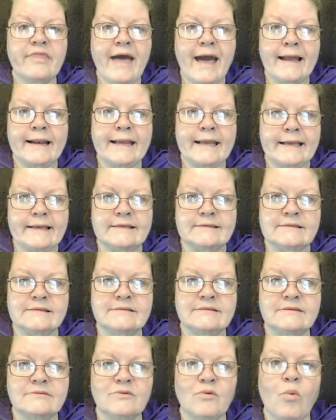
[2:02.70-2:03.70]
is,
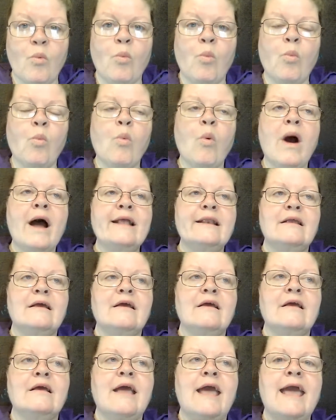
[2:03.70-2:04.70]
what
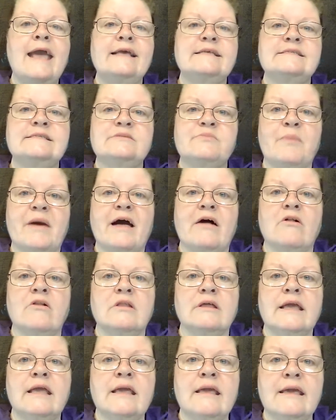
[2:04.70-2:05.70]
a spell
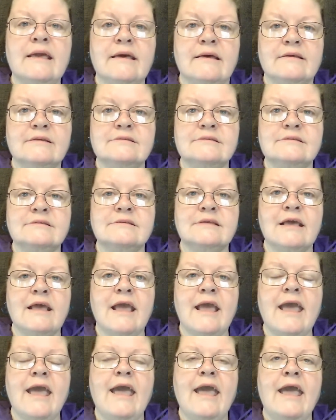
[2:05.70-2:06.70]
is.
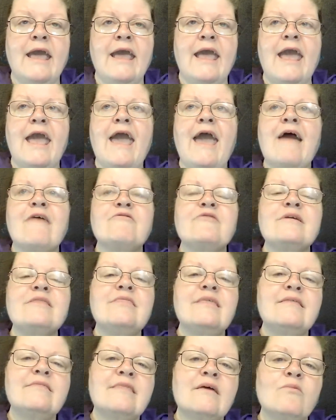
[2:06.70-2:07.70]

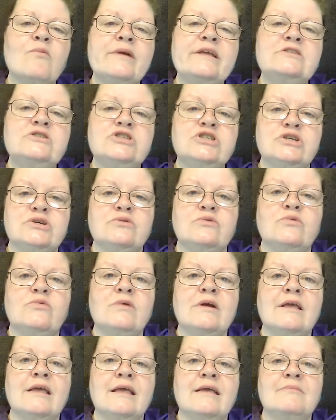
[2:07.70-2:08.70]
Everything that we do
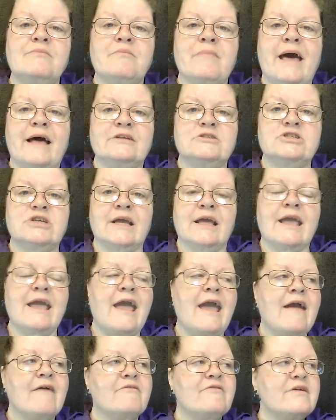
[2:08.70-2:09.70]
in magic,
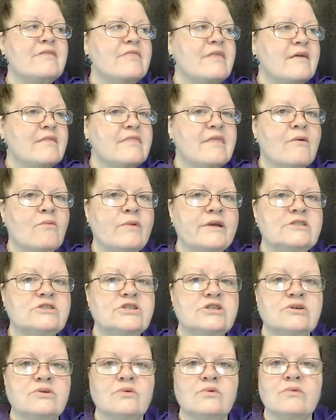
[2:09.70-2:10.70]
everything that we
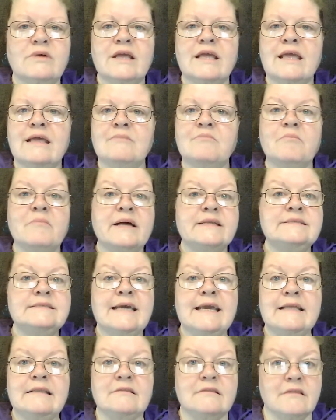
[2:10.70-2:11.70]
do in
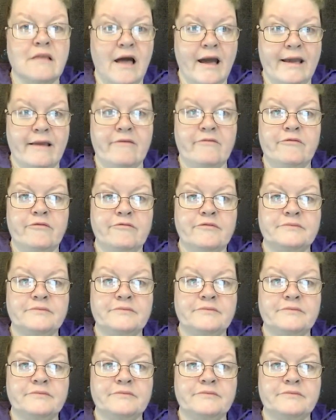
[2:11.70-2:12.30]
mundane life